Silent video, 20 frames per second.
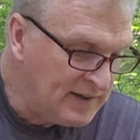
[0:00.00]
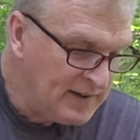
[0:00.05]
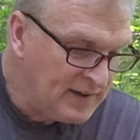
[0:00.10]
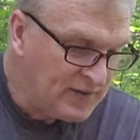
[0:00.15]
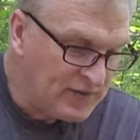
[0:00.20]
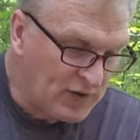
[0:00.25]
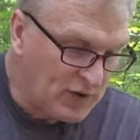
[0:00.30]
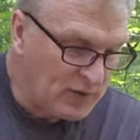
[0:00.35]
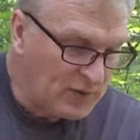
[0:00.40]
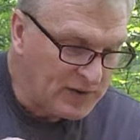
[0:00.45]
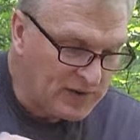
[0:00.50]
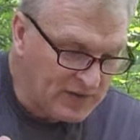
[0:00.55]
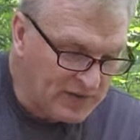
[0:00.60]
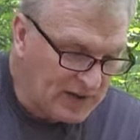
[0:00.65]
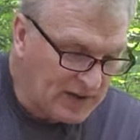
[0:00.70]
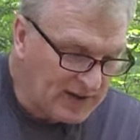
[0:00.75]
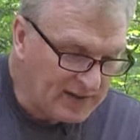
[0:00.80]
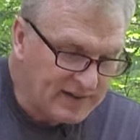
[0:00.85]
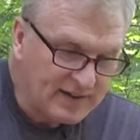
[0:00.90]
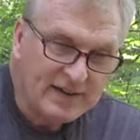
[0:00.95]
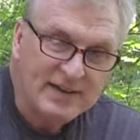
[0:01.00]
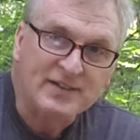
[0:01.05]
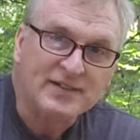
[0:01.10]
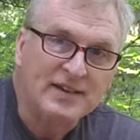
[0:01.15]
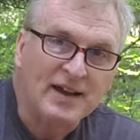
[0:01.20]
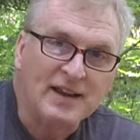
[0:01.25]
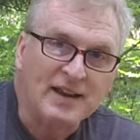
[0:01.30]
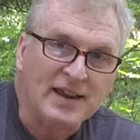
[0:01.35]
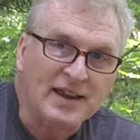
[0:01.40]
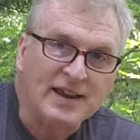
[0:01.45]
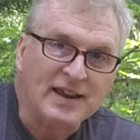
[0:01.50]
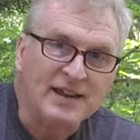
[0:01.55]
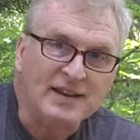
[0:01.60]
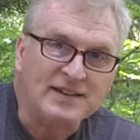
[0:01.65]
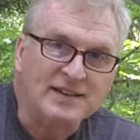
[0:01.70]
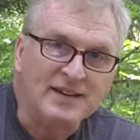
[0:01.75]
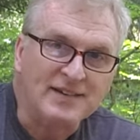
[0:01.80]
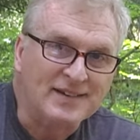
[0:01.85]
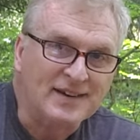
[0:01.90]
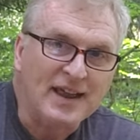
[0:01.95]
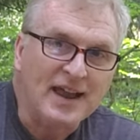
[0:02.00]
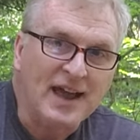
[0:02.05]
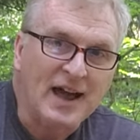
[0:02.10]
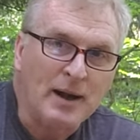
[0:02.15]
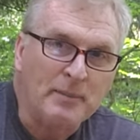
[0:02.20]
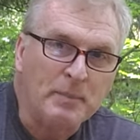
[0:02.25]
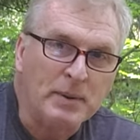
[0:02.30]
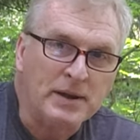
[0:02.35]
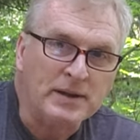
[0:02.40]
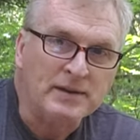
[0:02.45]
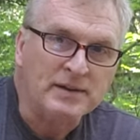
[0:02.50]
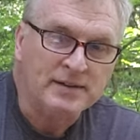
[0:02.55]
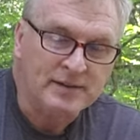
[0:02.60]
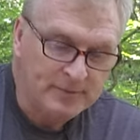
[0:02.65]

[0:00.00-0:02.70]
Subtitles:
So it's not like it doesn't happen.